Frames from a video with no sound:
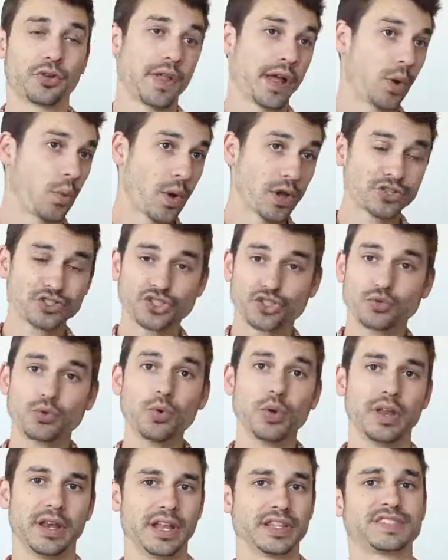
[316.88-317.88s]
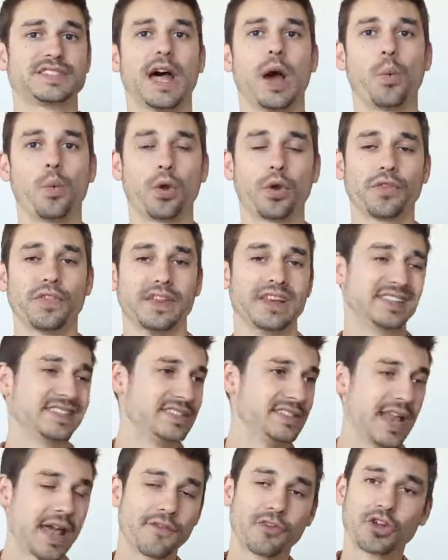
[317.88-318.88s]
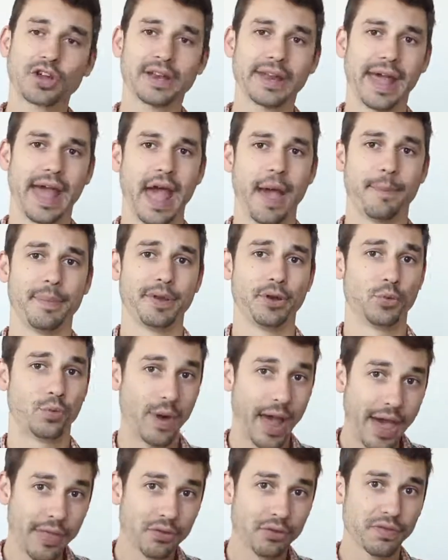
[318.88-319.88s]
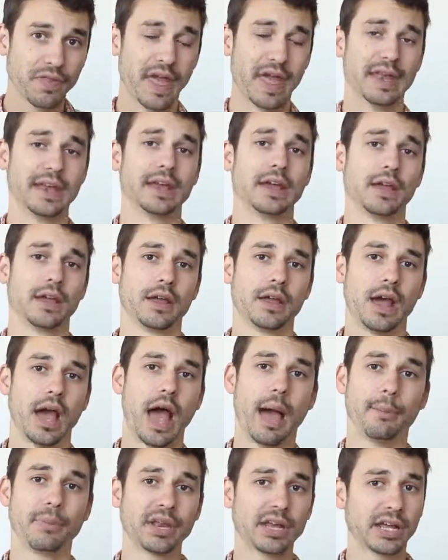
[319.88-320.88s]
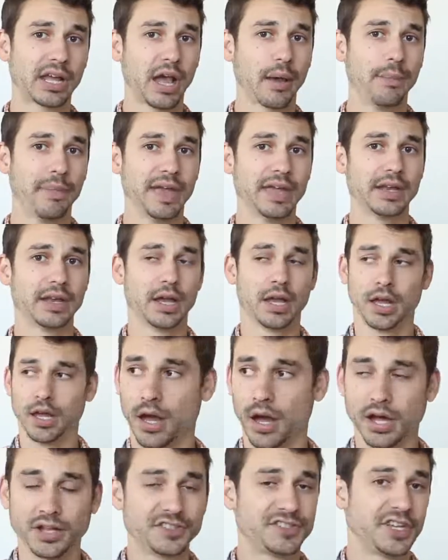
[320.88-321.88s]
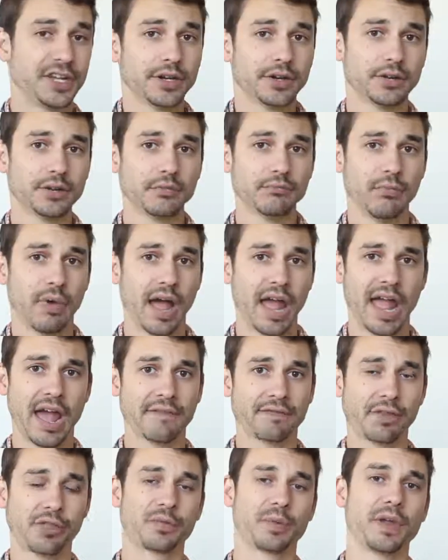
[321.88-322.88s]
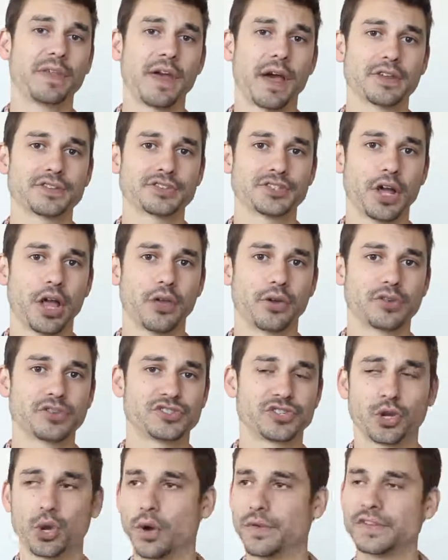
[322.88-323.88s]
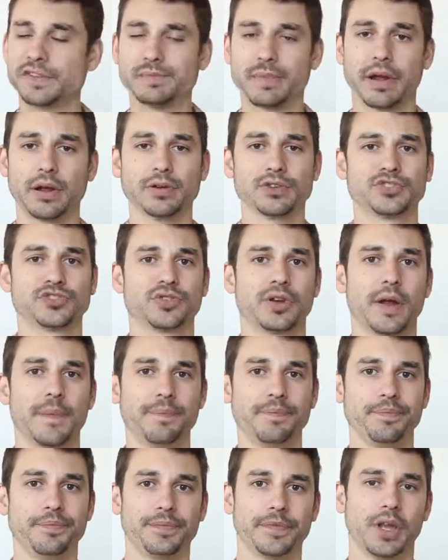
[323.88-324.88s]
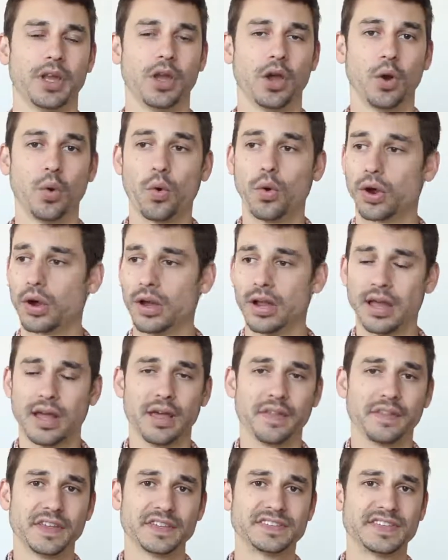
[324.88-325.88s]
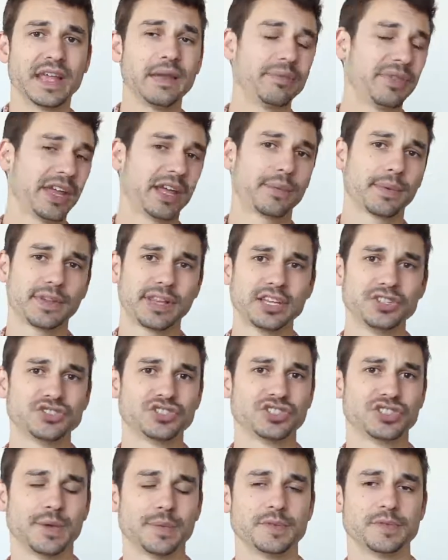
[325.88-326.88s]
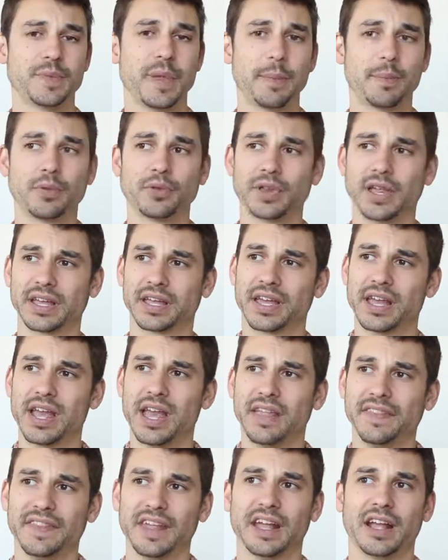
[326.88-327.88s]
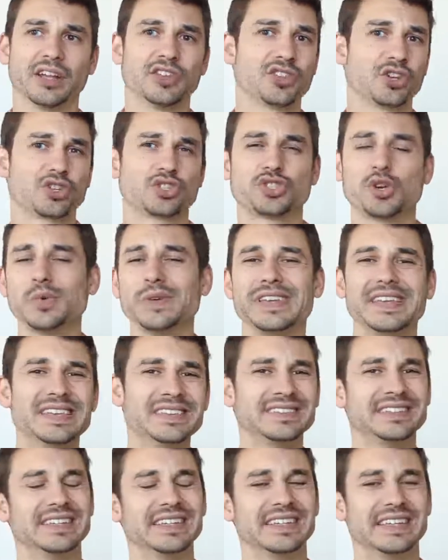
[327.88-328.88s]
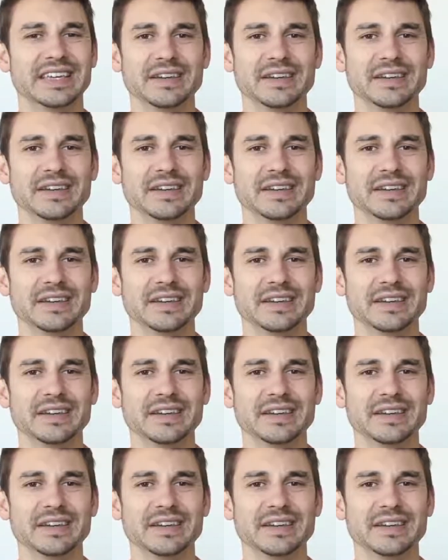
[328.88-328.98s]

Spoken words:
they're like, well, screw it. It's not worth it. It's never going to happen. Rather than, I'm going to commit until I have the $3,000 to go on this Paris trip. Or the same thing in relationships. People they're so easy to